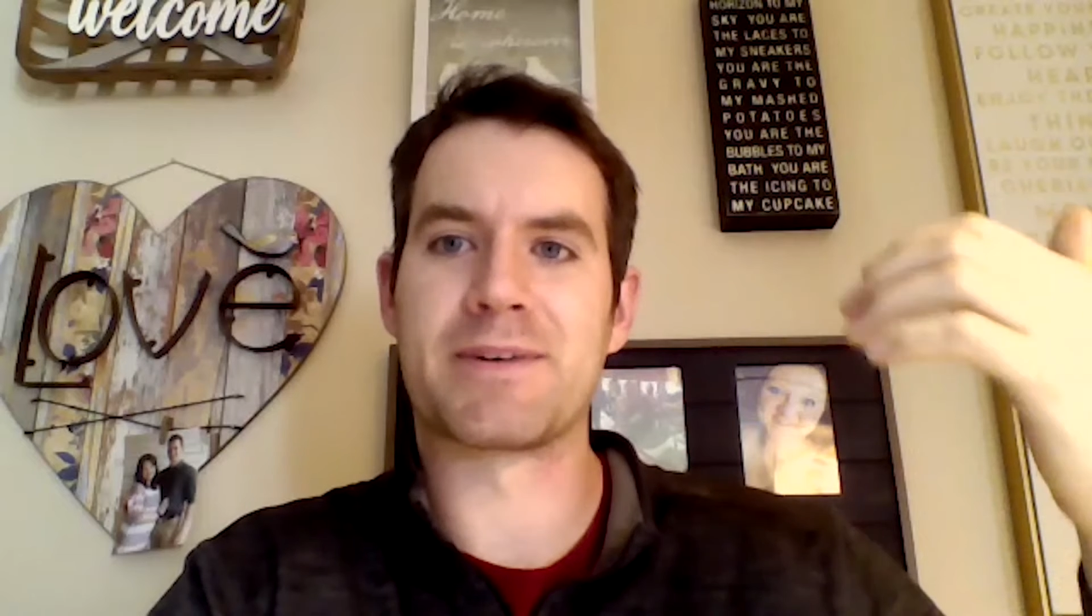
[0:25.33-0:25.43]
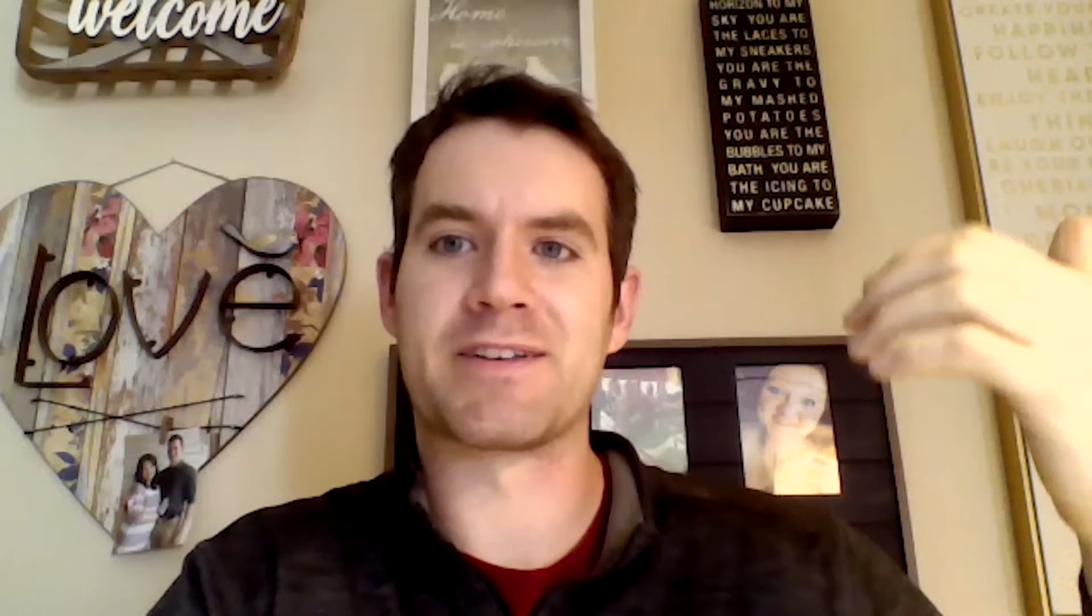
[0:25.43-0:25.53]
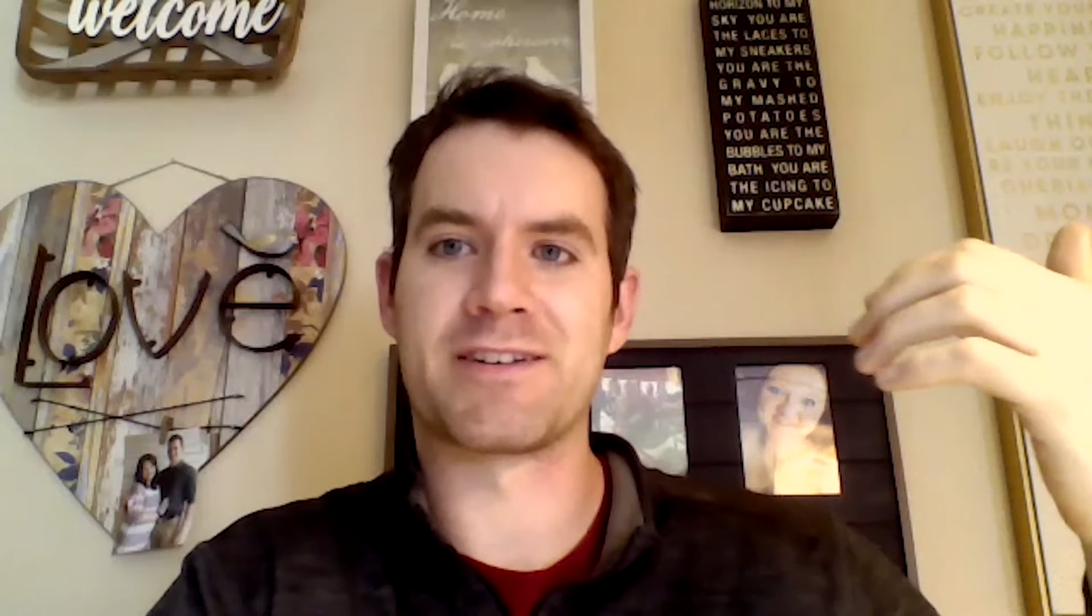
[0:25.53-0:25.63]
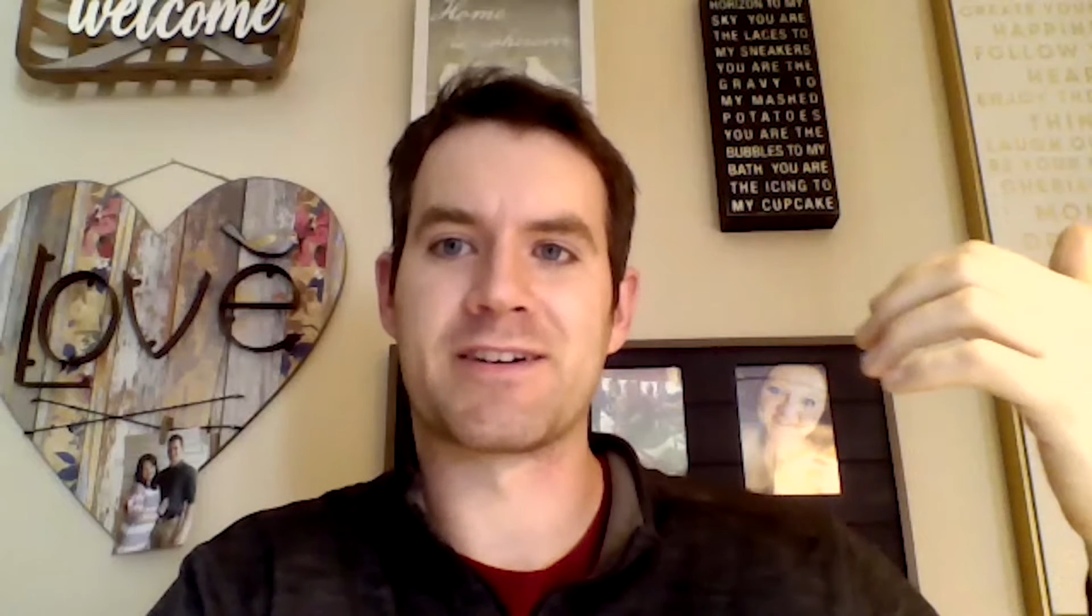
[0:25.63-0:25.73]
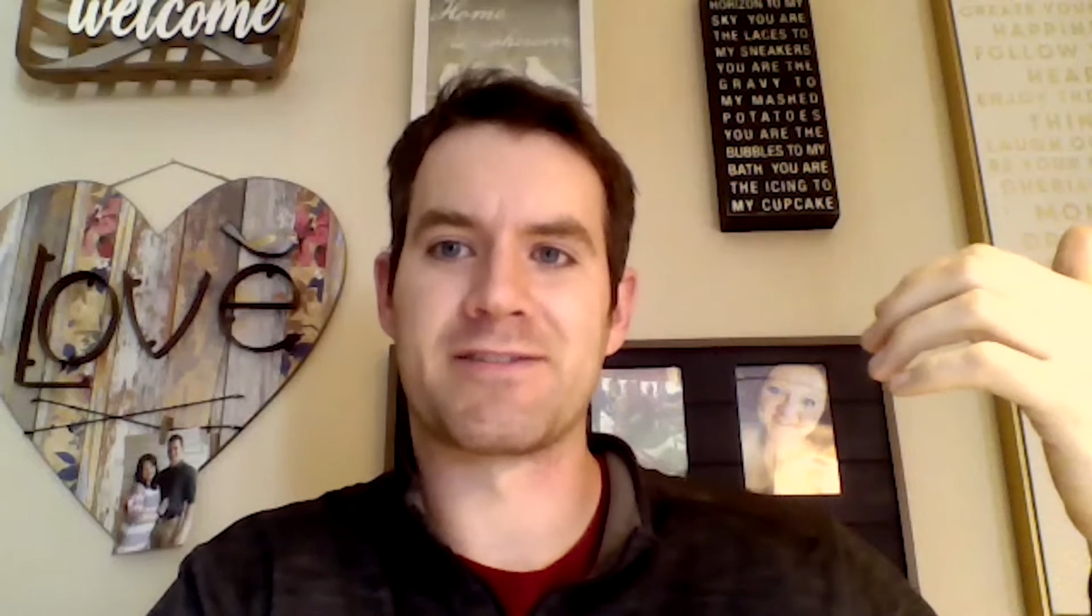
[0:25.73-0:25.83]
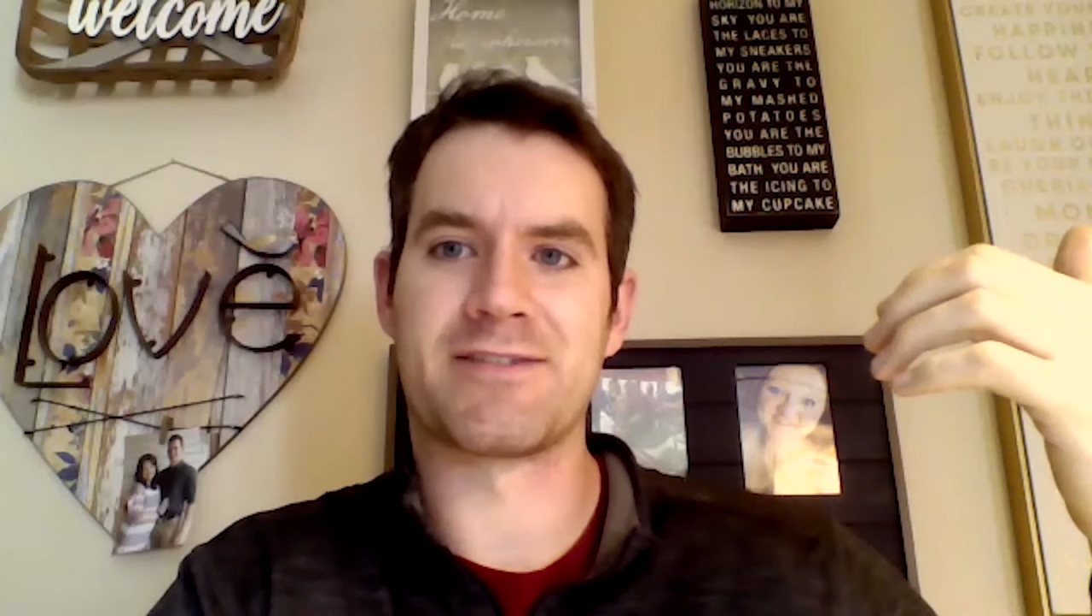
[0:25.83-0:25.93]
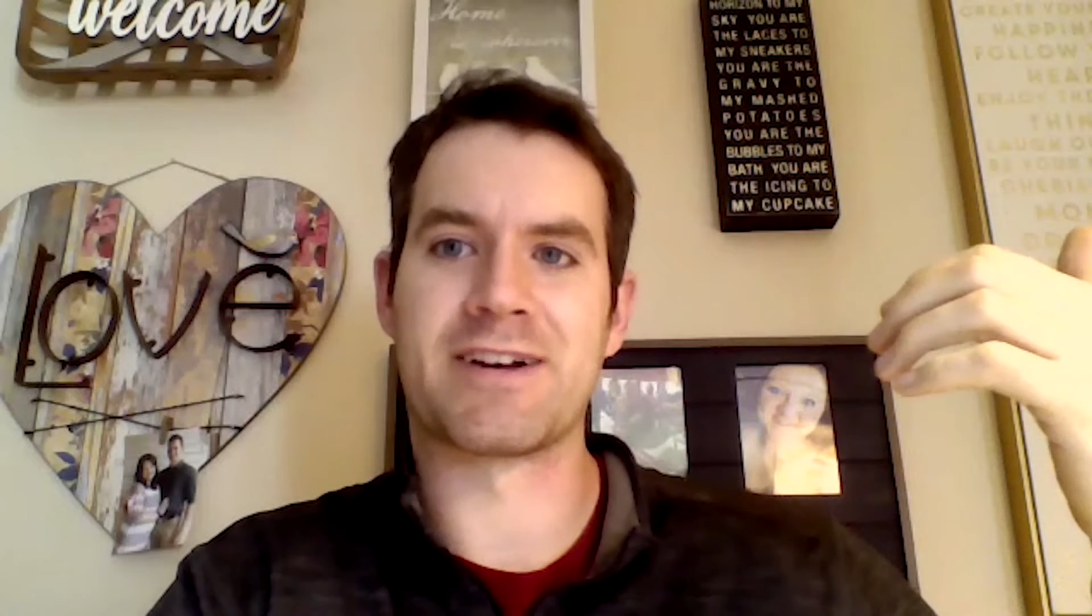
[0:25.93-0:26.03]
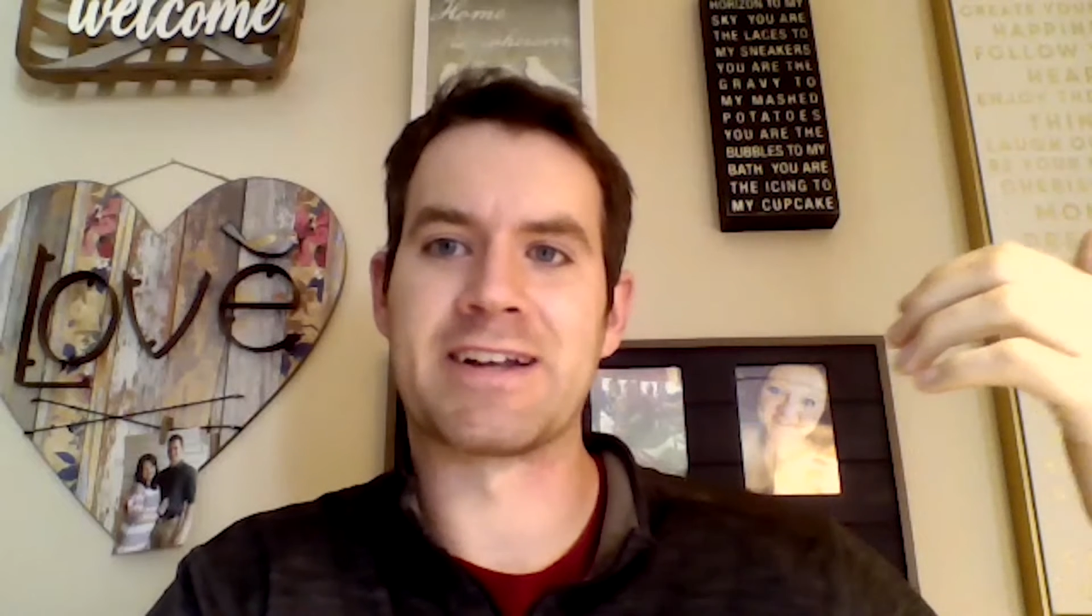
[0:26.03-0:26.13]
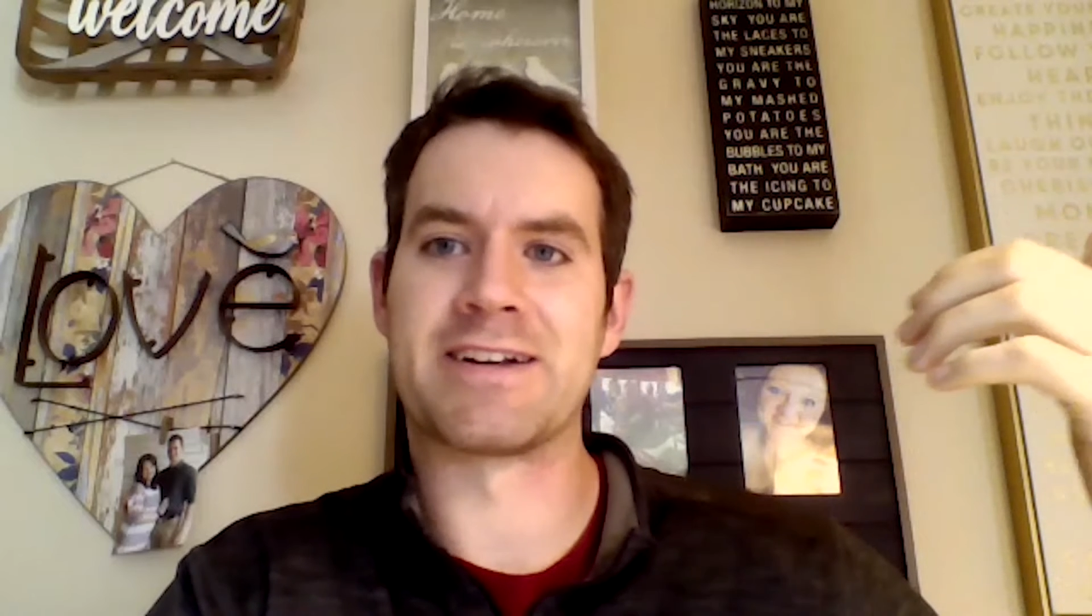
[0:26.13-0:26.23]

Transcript: because you're a freaking